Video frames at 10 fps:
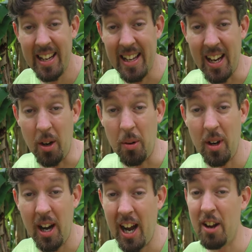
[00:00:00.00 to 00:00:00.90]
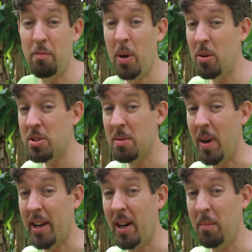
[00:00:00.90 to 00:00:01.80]
Anyhow, I have posted
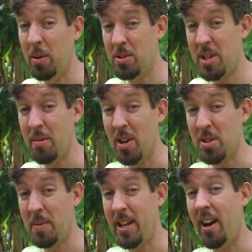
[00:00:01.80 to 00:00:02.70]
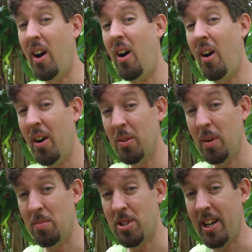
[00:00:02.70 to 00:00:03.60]
my compost tea recipe on the
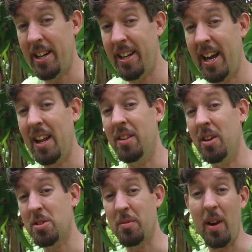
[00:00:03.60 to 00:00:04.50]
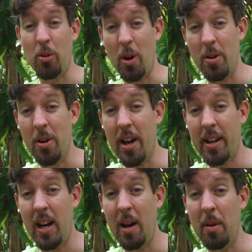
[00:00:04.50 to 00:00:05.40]
website at
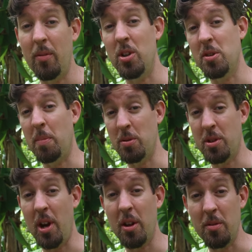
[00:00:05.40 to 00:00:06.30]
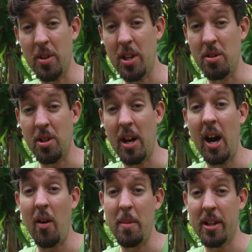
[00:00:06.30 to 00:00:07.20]
thesurvivalgardener.com and I've also posted other videos on
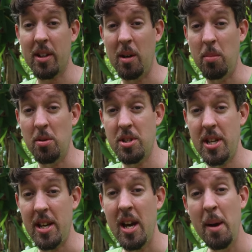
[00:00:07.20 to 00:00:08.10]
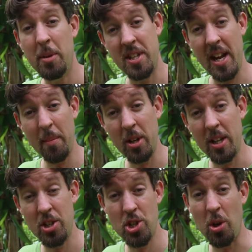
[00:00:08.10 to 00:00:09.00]
how I make the compost tea. But today I'm
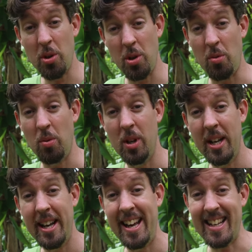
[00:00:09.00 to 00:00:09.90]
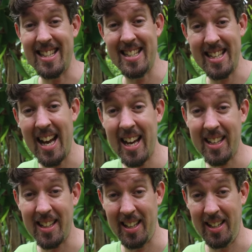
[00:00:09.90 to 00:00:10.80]
gonna show you
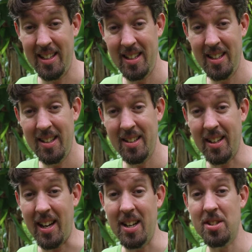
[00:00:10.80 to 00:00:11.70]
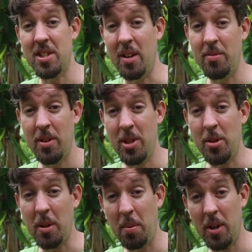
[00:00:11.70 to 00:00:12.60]
exactly the kind of stuff
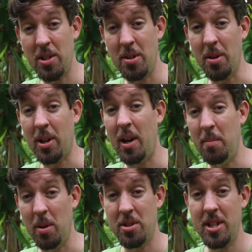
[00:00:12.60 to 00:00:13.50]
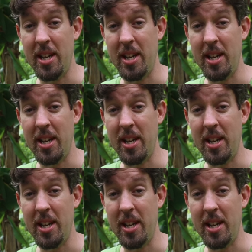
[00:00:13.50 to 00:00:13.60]
you can put into your compost